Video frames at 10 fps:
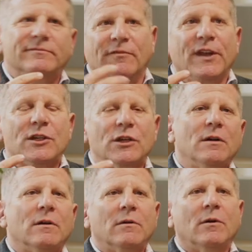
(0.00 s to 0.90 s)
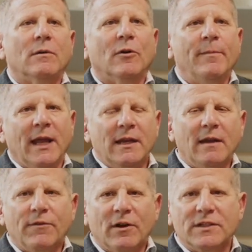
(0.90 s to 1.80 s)
vision or
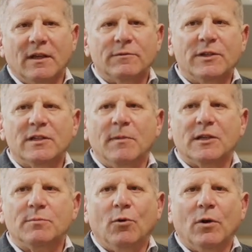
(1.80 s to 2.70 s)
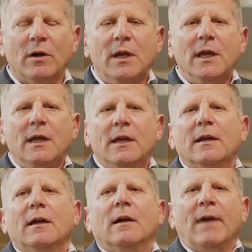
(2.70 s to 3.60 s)
mandate for ourselves, which is much more
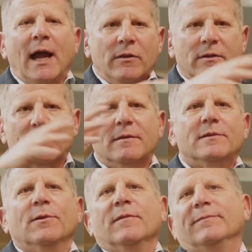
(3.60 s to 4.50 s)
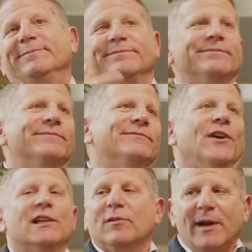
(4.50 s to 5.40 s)
around sort of
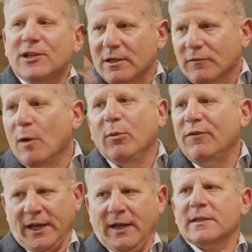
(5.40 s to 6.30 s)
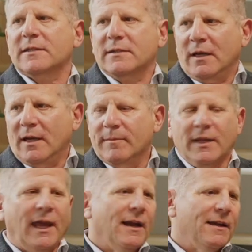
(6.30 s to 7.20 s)
transformation of global finance,
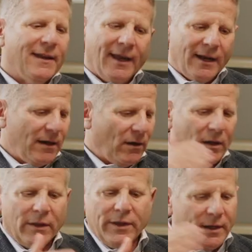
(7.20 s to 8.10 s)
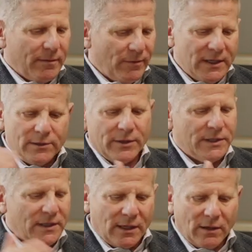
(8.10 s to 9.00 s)
getting all the
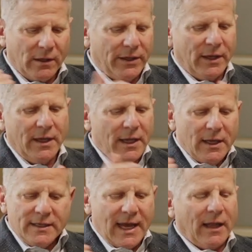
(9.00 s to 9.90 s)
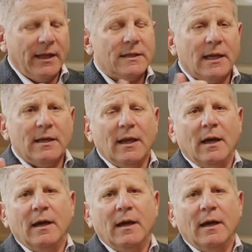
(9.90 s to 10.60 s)
resources and all the talent and